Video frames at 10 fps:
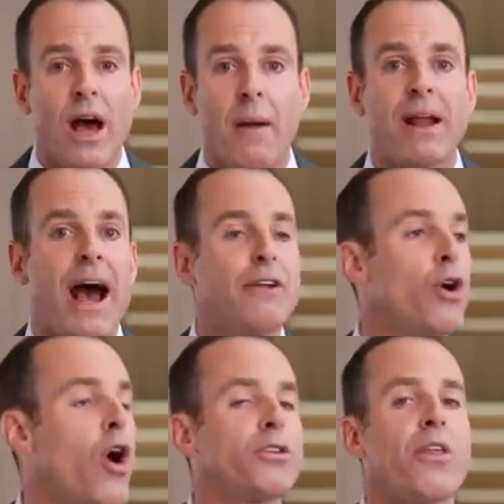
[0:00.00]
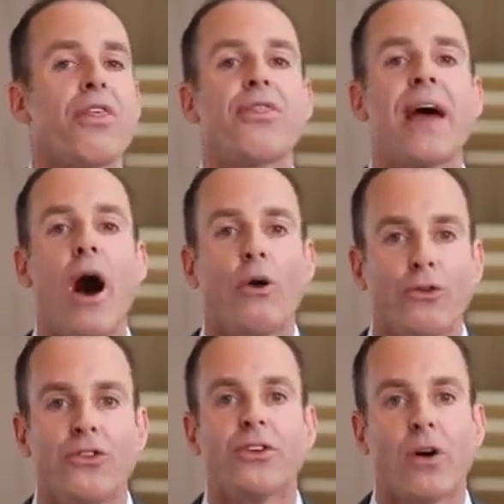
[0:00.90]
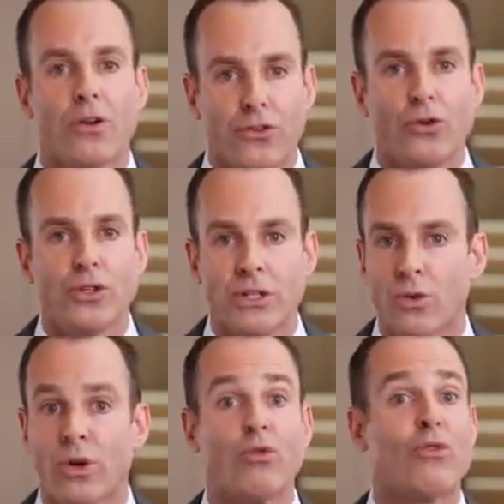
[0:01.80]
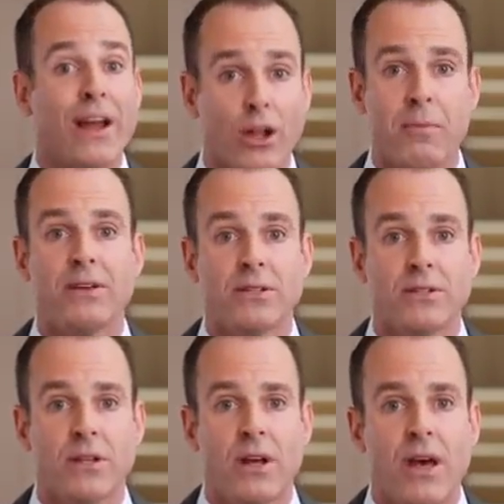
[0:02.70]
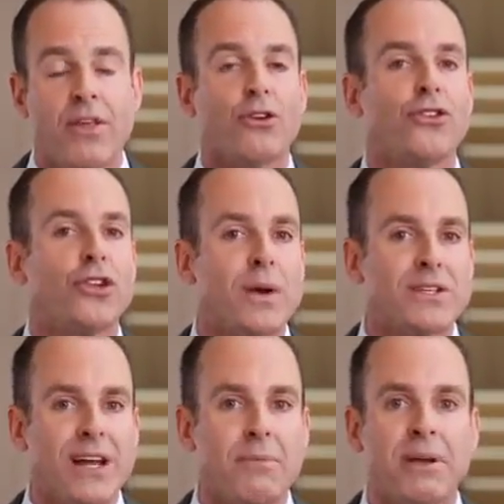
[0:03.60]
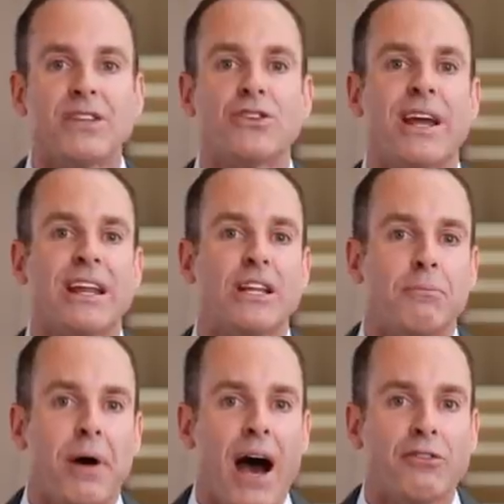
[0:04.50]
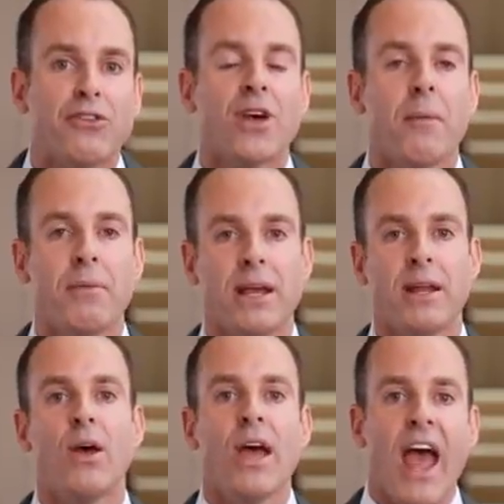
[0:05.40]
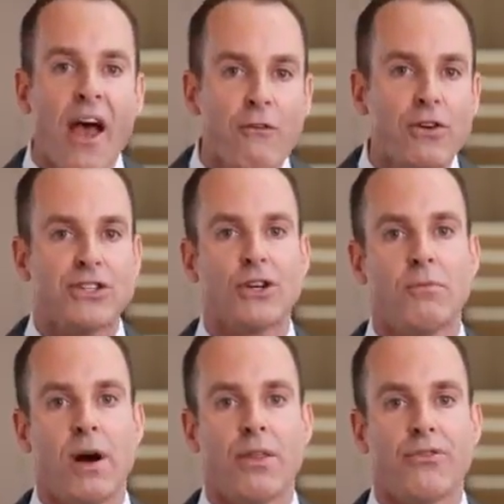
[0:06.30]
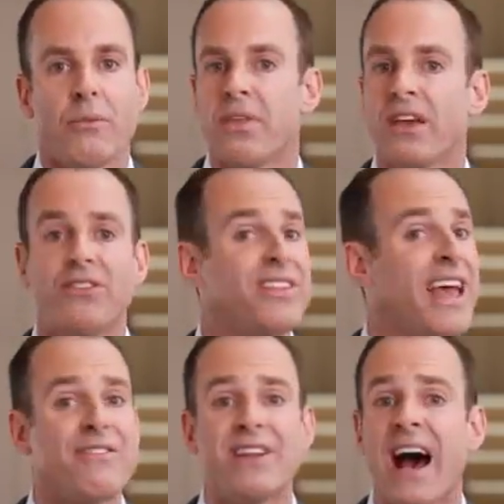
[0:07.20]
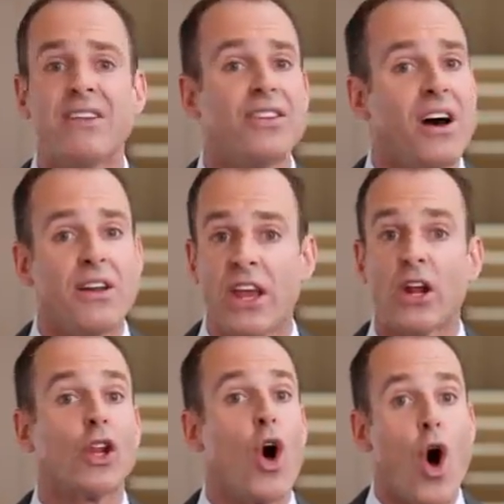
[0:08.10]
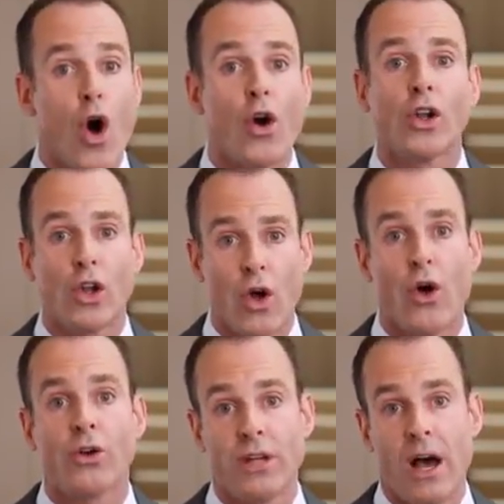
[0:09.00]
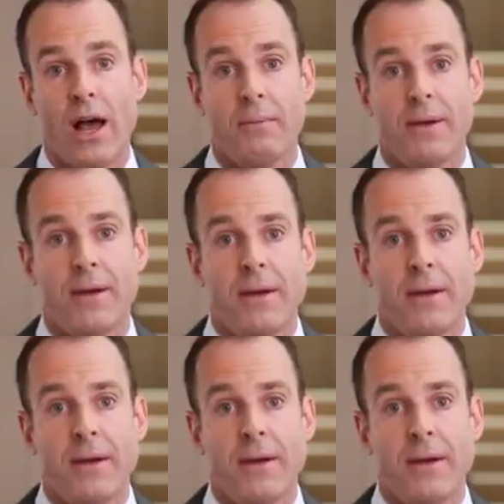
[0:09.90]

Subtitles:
I mean, I talk to thousands of our associates on a regular basis that are so excited because they're getting deposits coming in every single month from things that they have not done in a long, long time.